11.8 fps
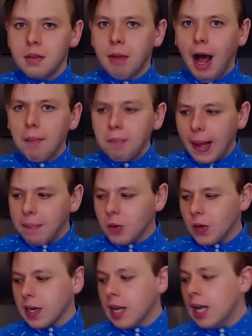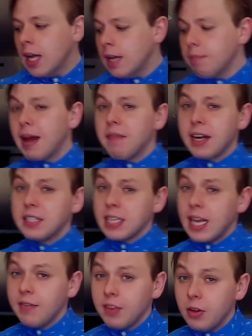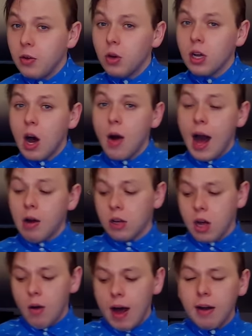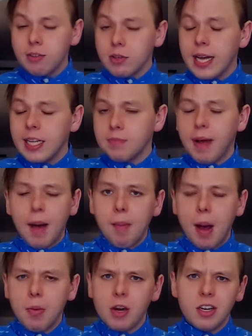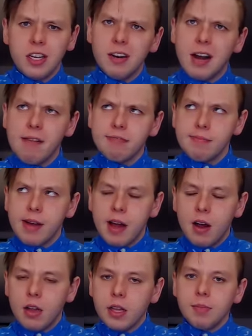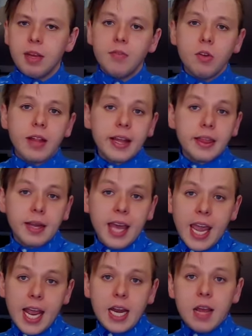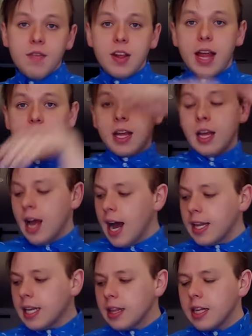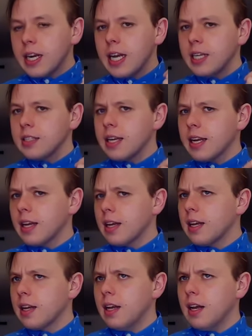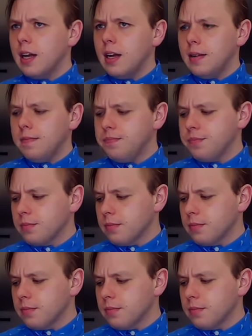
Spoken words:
Pop popcorn. My friends, if you go out and try this pop popcorn. You don't have to buy all of them. If you like the candy, if you like, I think there is like, I